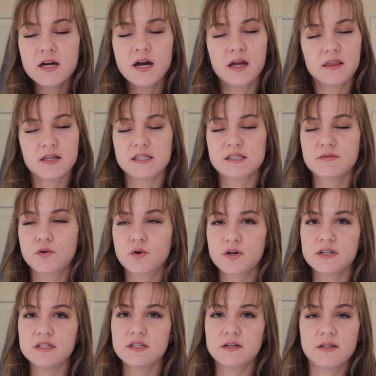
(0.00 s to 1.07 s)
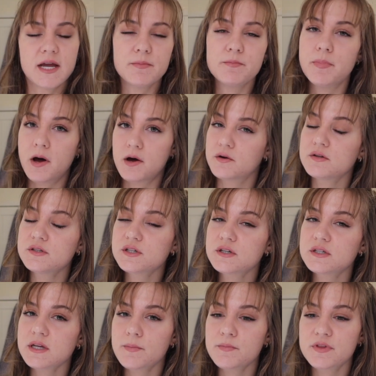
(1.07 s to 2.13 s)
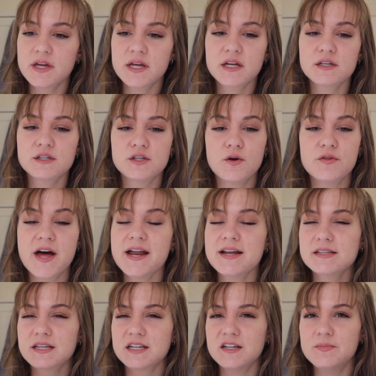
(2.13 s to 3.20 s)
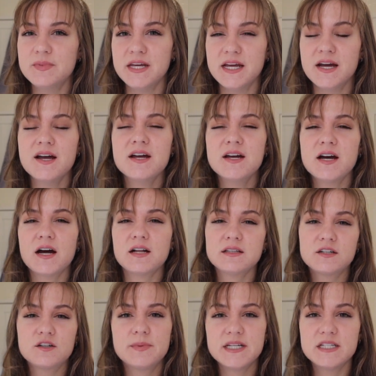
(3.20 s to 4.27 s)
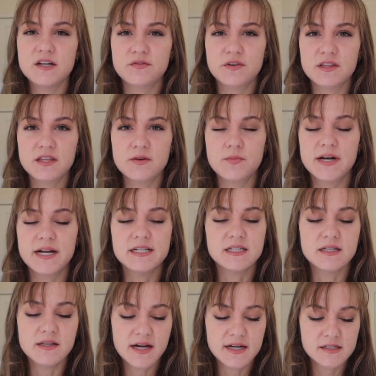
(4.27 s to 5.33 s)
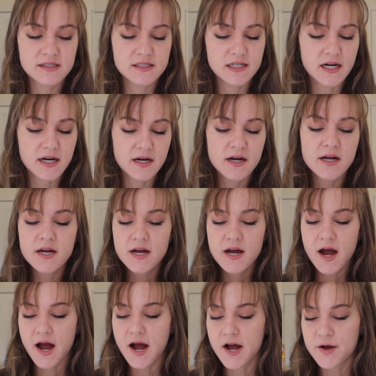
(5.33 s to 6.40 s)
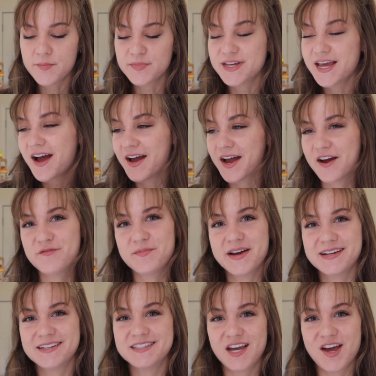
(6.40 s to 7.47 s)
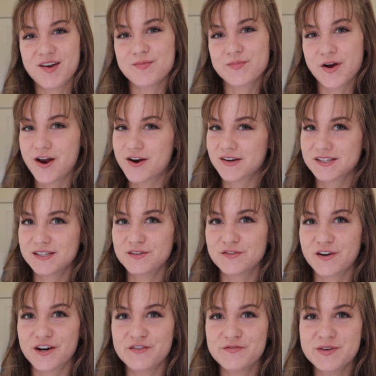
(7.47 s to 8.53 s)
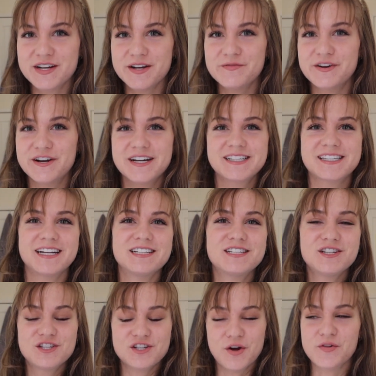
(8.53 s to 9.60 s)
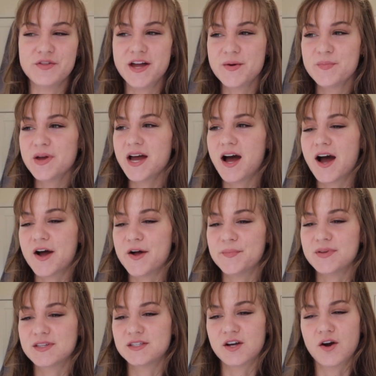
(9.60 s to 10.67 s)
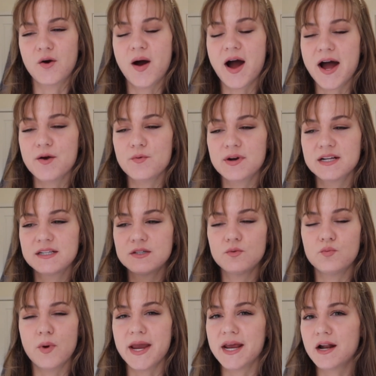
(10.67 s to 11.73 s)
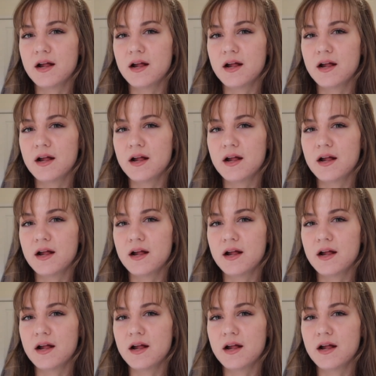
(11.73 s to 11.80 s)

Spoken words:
unless of course they're like bottles or something. So that is going to be a little bit different than what I did last year. Yeah, I have my 10 products in front of me and I'm very excited to show them. So I wanted to wait